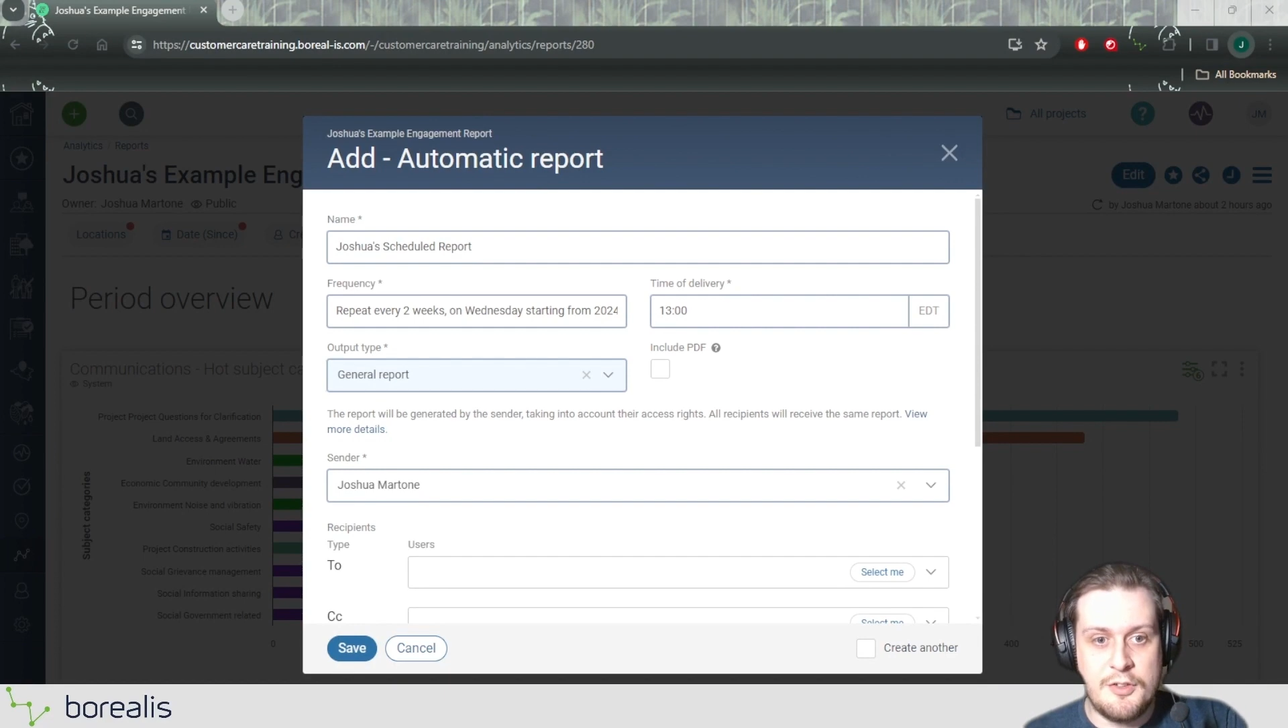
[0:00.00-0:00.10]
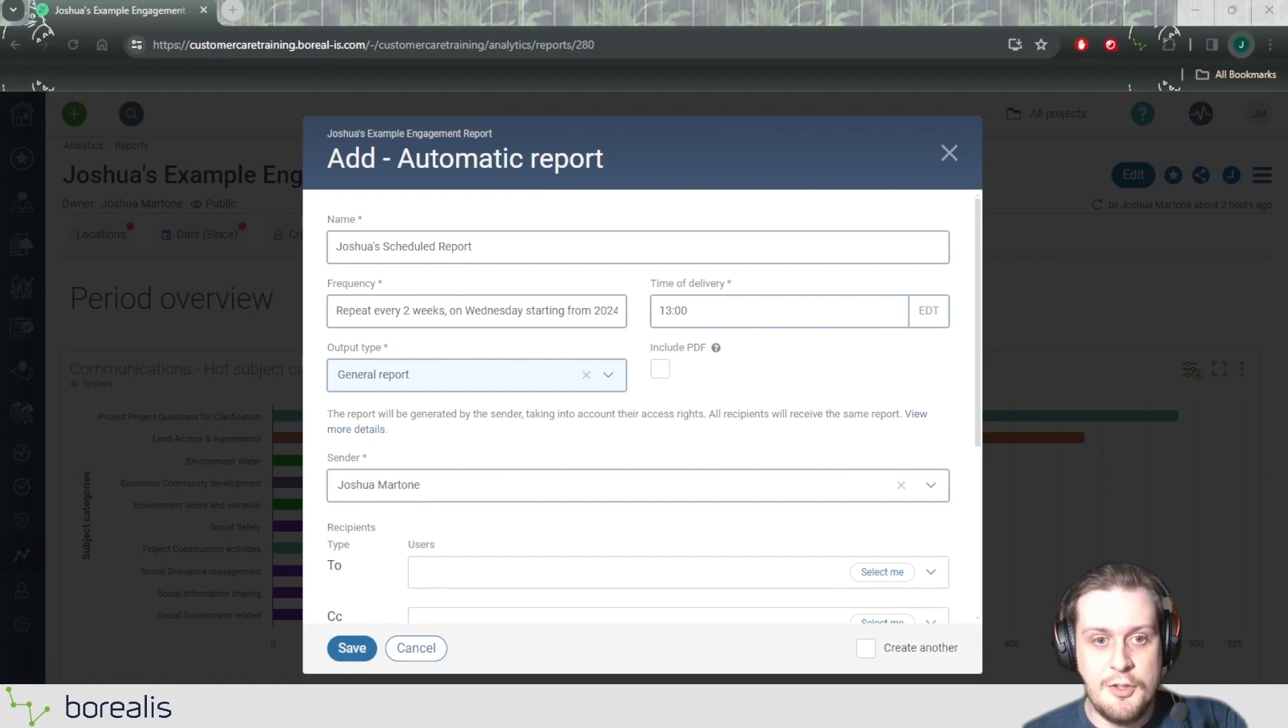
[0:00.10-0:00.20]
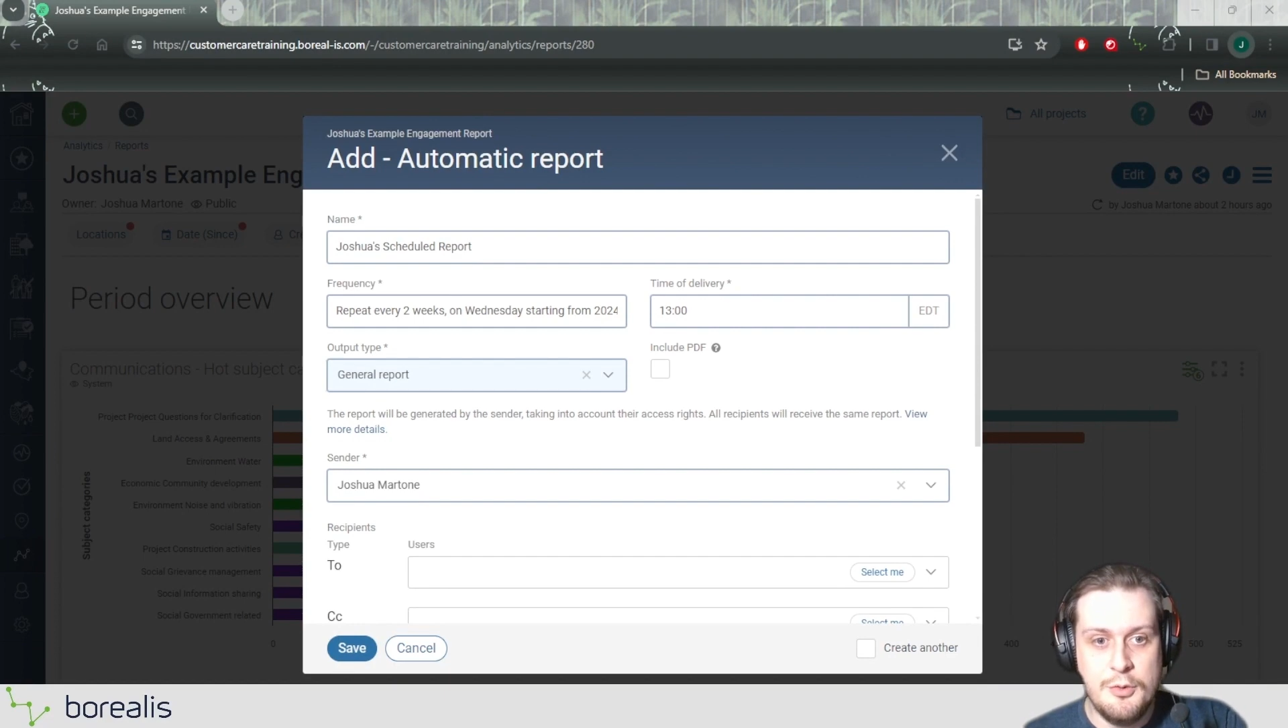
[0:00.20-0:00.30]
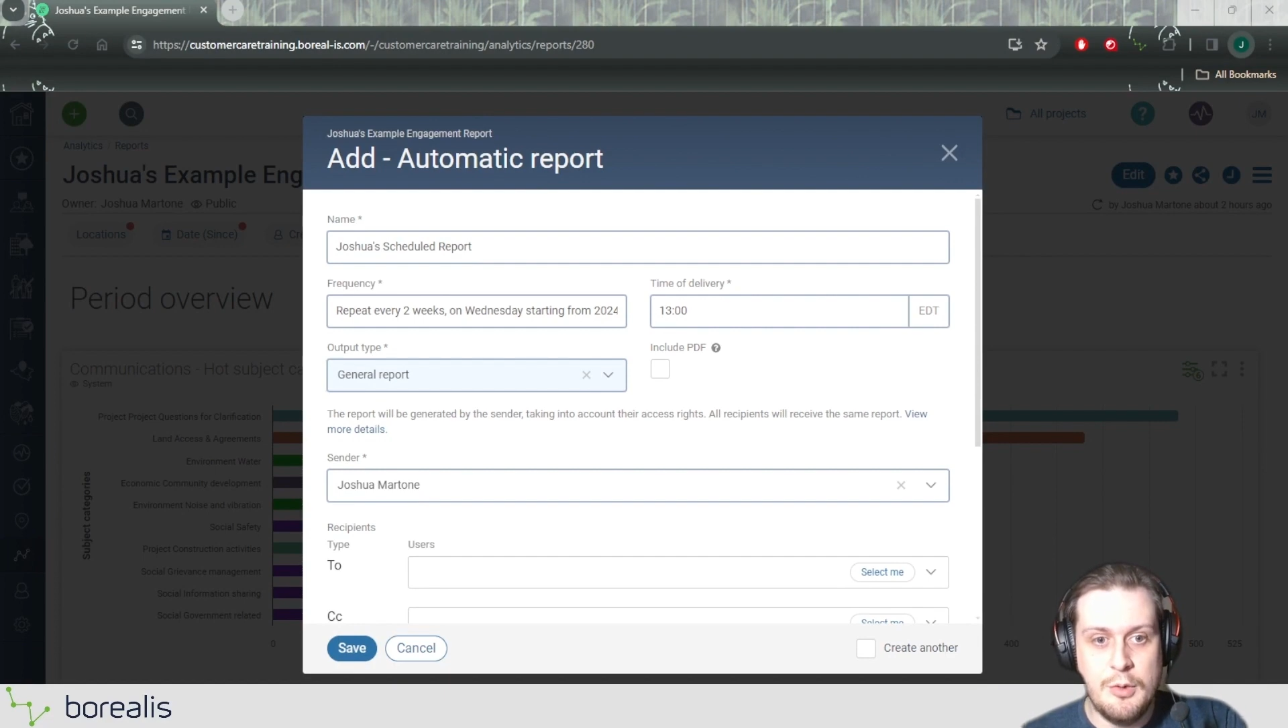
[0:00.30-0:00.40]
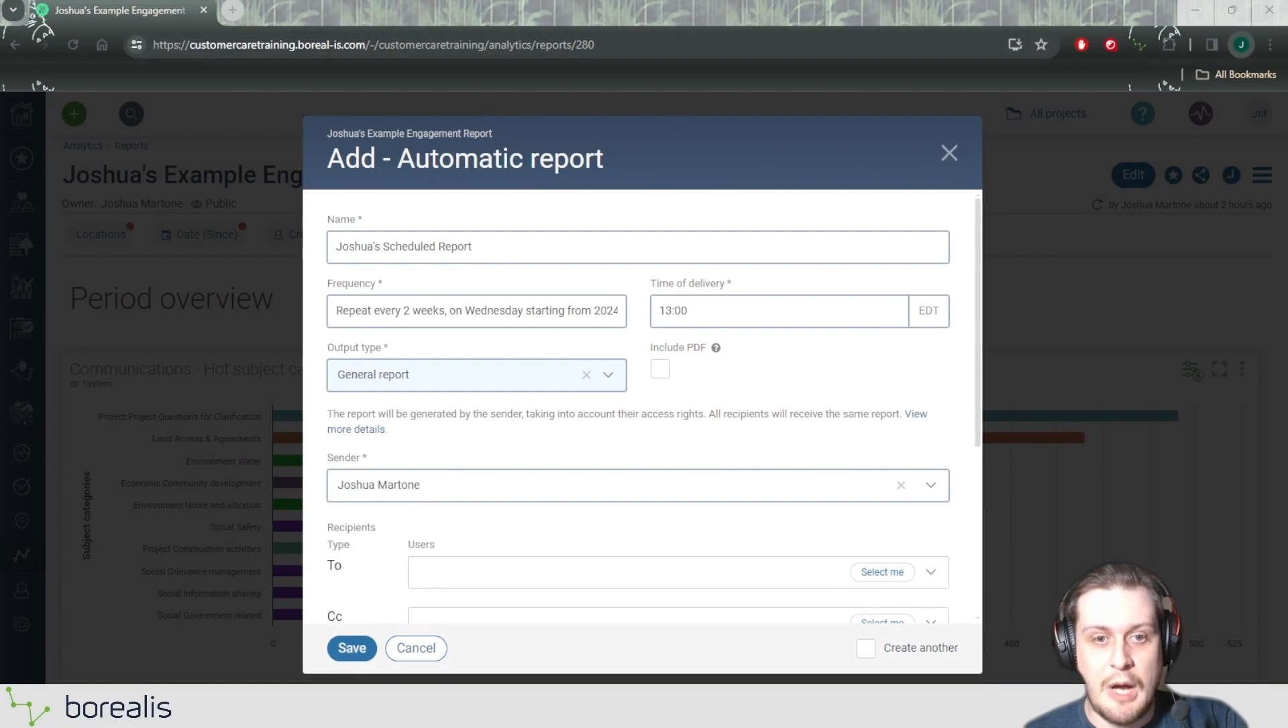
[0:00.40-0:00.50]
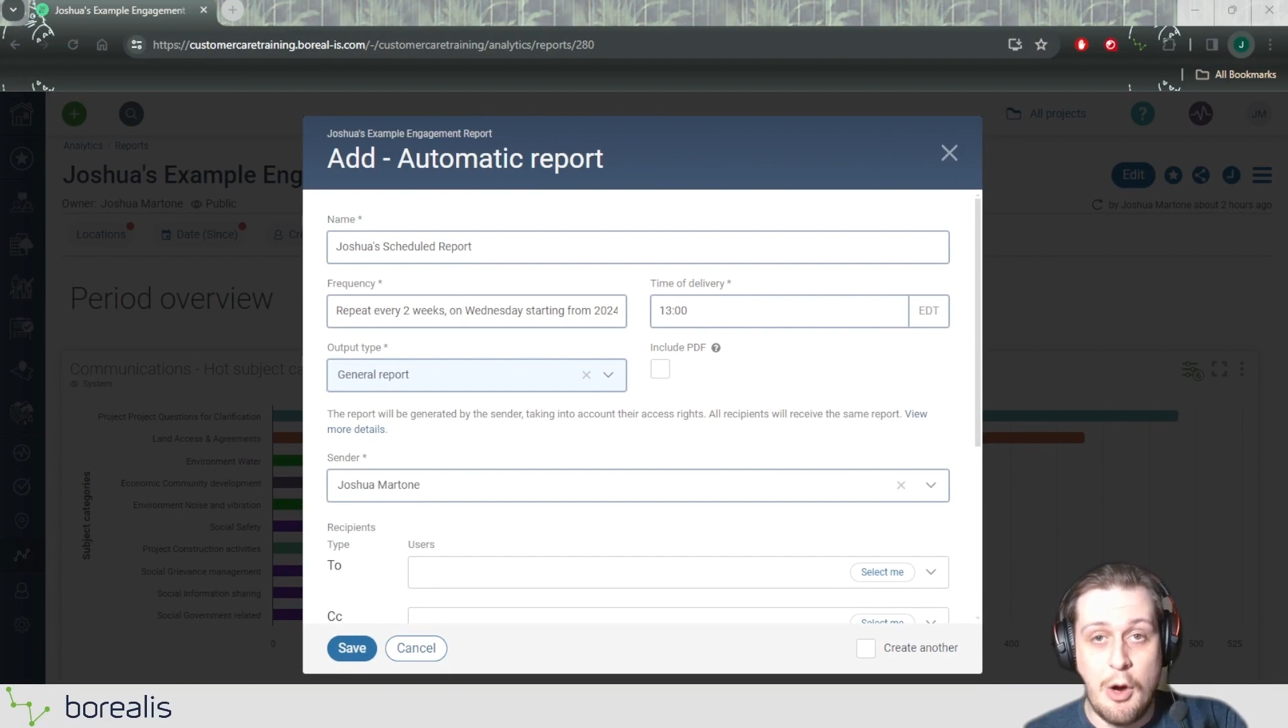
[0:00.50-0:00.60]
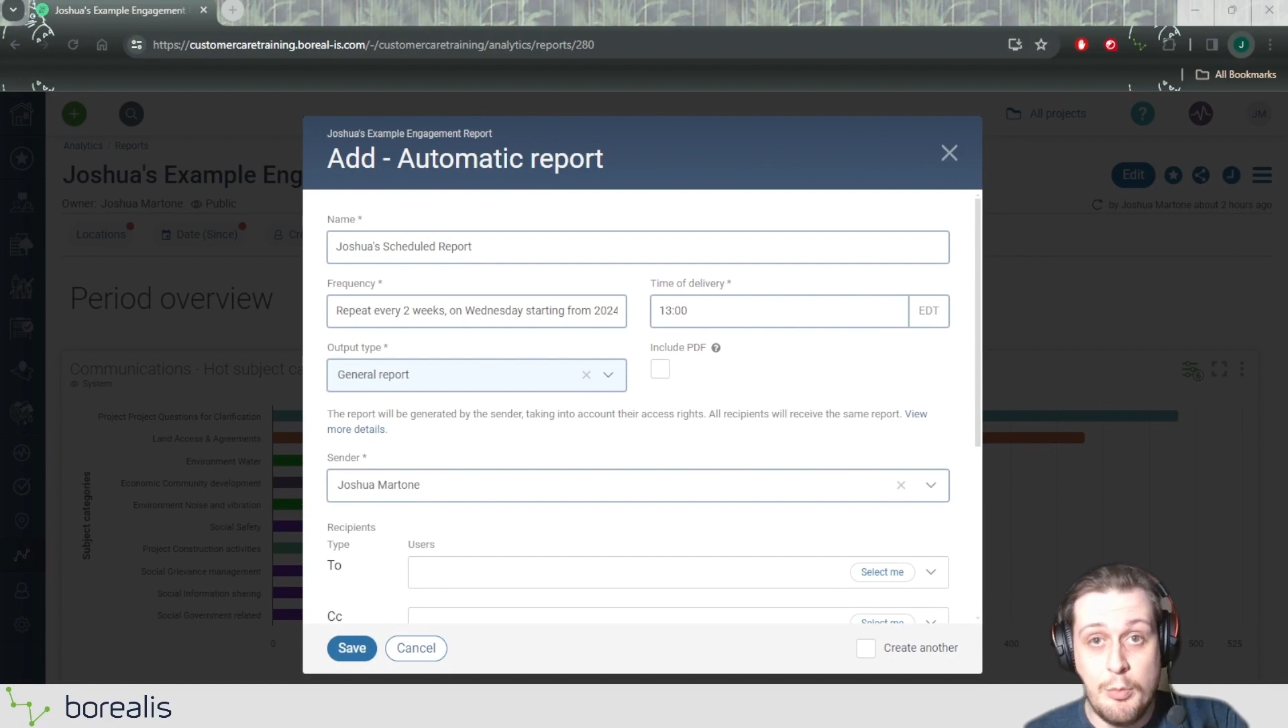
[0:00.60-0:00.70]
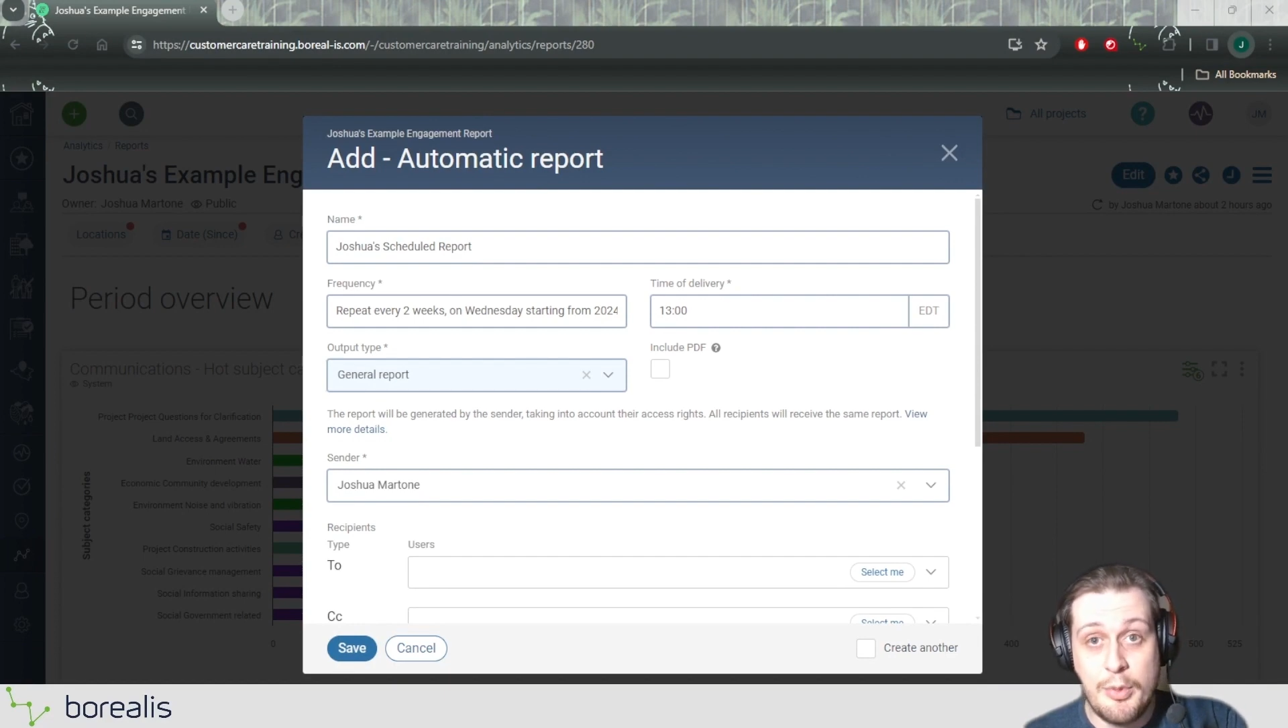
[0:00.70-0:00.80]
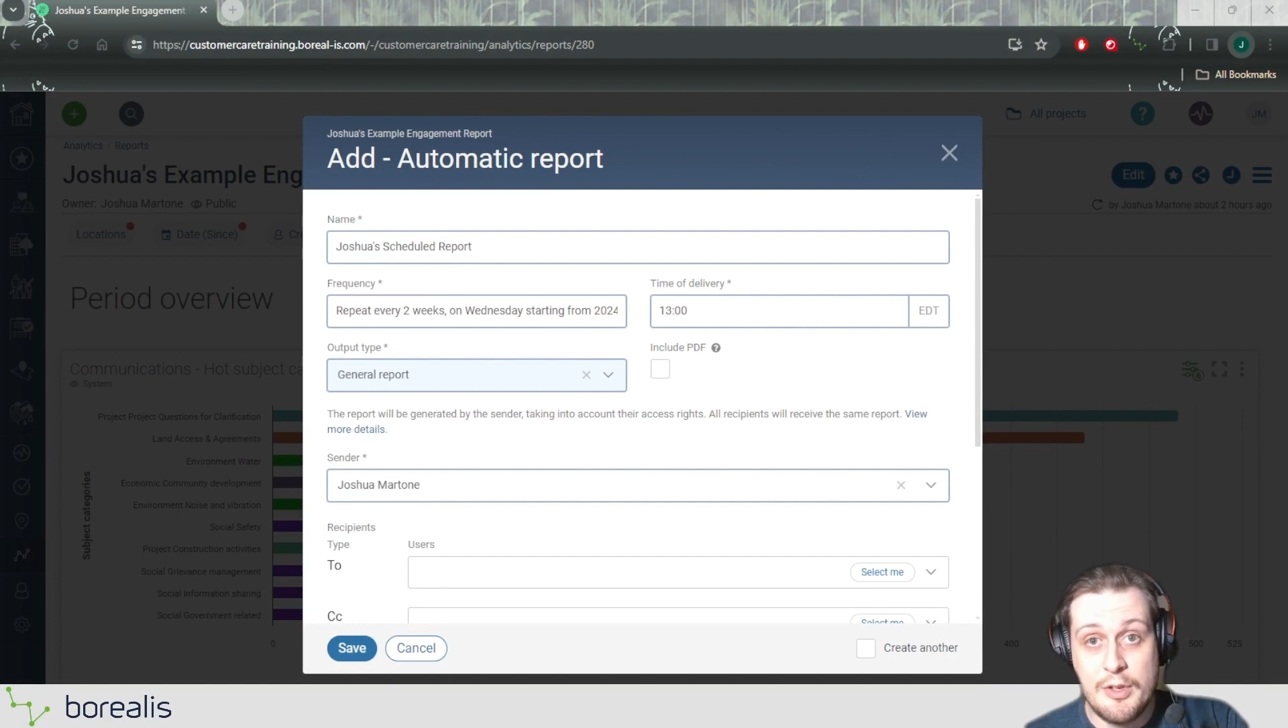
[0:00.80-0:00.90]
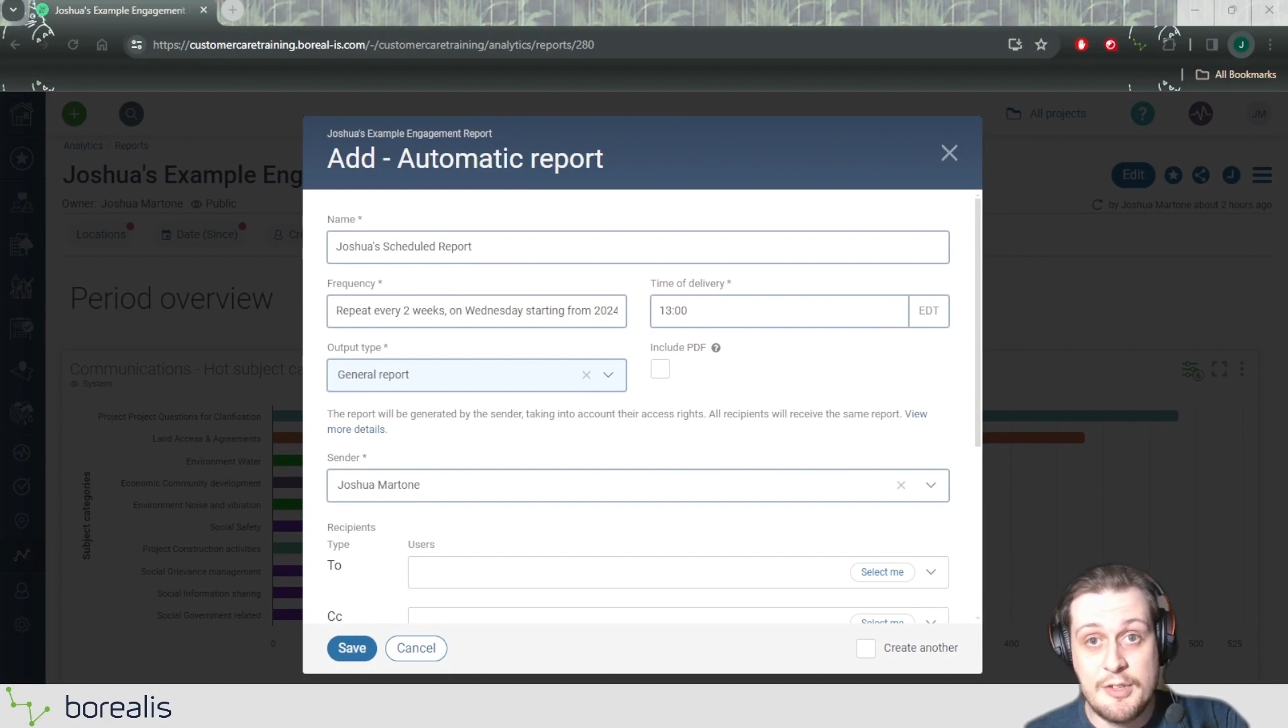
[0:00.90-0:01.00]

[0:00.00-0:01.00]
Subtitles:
2 output